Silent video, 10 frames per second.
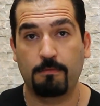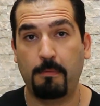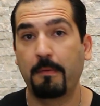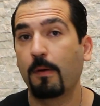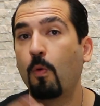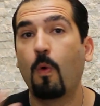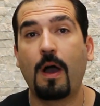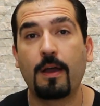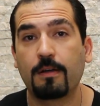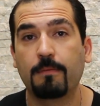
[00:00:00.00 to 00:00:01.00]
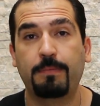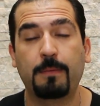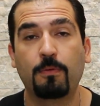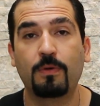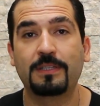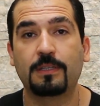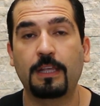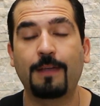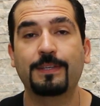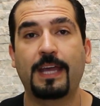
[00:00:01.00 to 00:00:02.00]
Remember water, people with
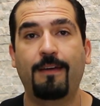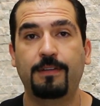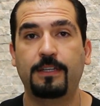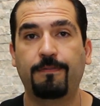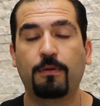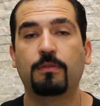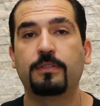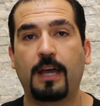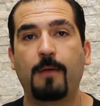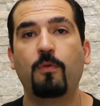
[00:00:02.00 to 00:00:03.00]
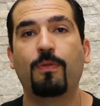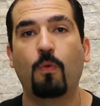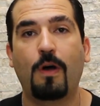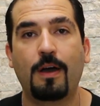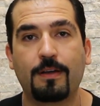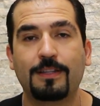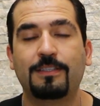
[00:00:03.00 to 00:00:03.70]
sleeves have a difficult time with water.